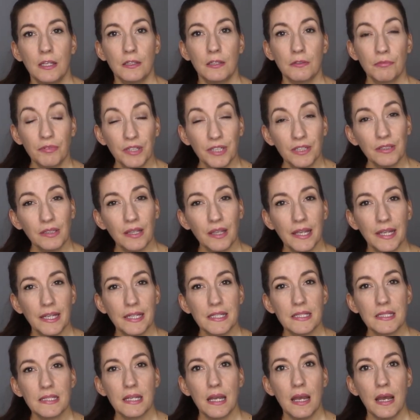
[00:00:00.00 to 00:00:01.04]
The rear
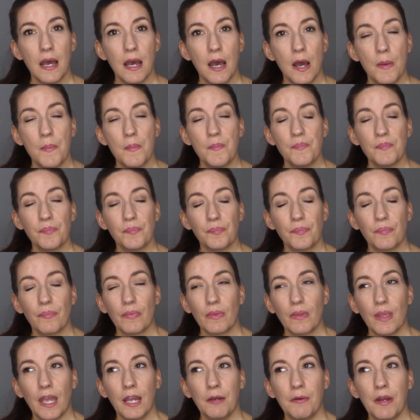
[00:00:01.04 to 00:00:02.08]
light,
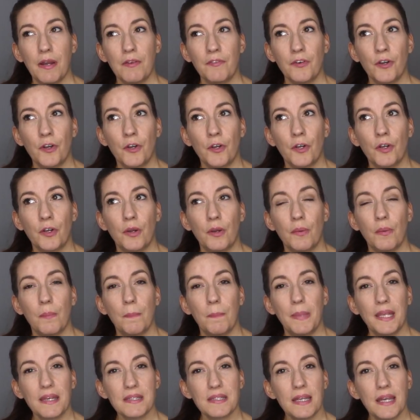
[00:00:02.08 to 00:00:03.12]
however,
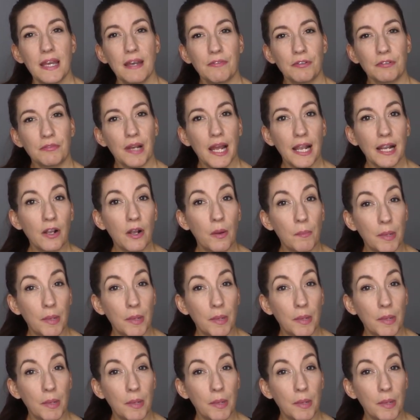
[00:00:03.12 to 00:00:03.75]
because I have a rack